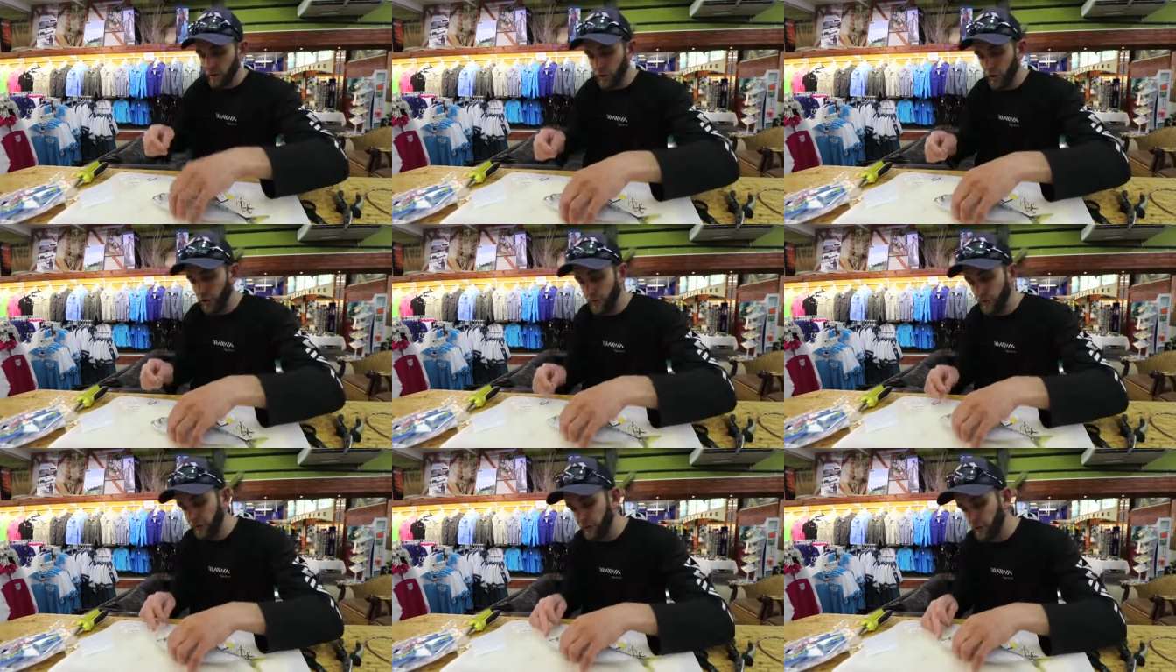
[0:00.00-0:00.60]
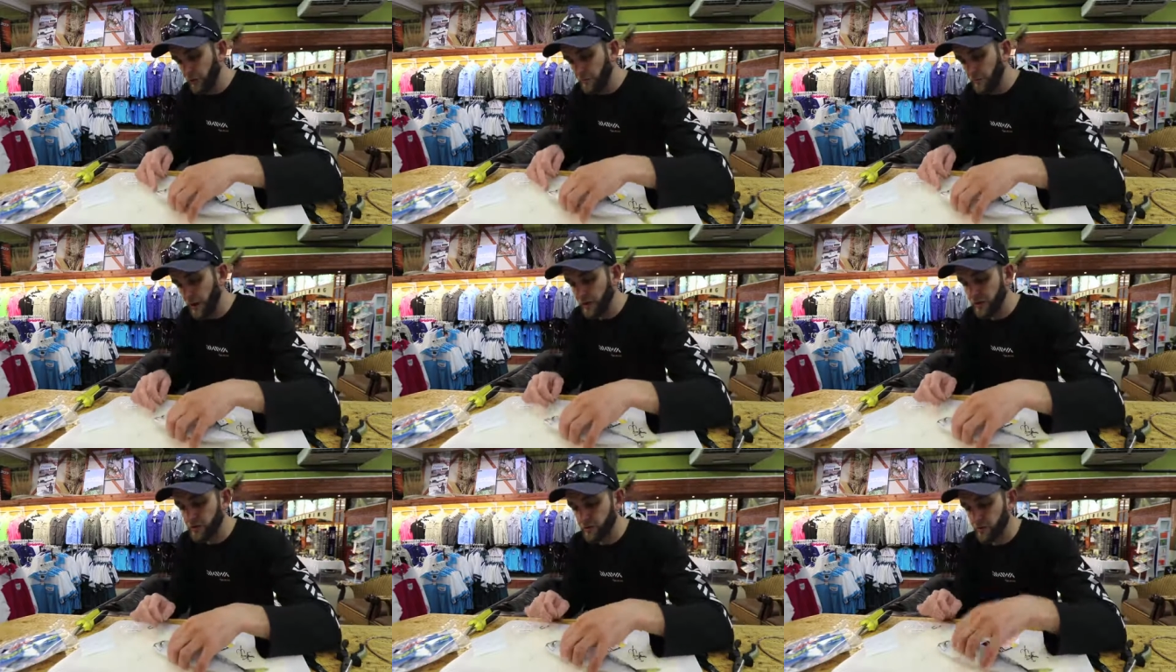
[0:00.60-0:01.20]
hook him through
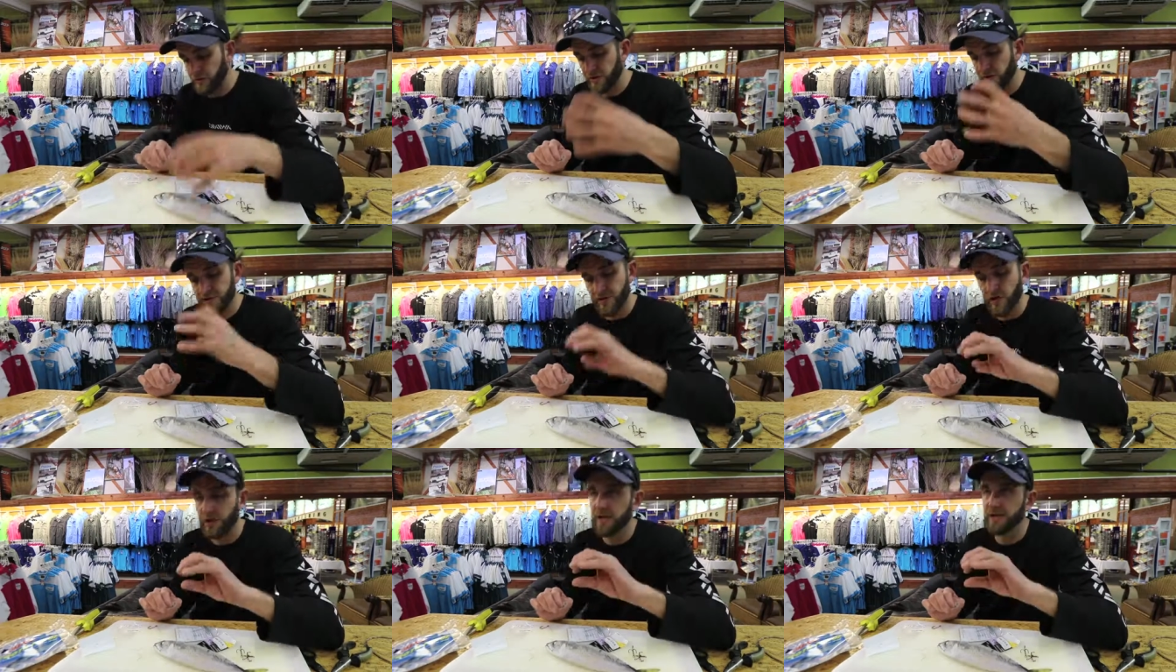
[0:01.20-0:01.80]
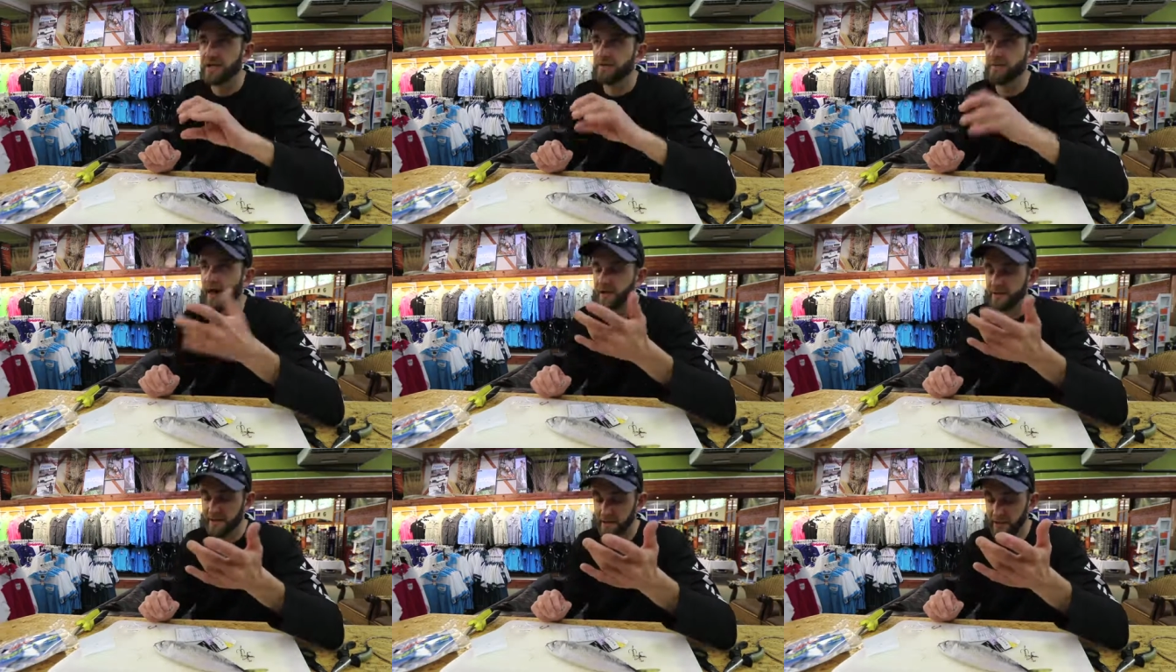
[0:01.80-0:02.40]
both jaws because then you close his
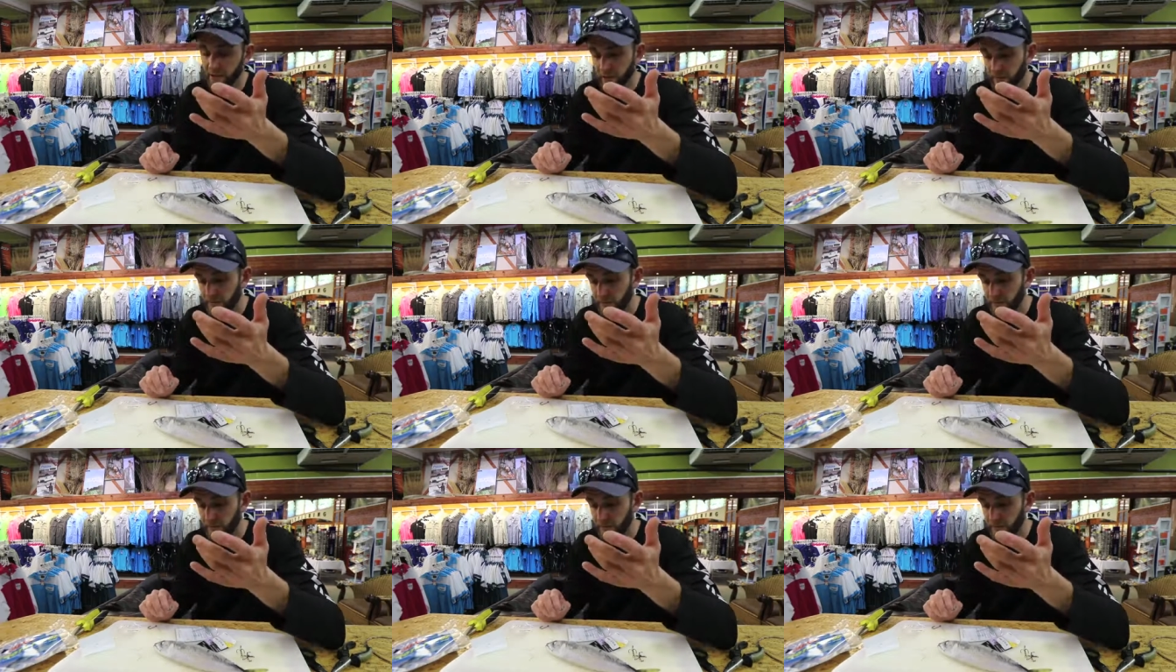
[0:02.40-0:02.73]
mouth and he can't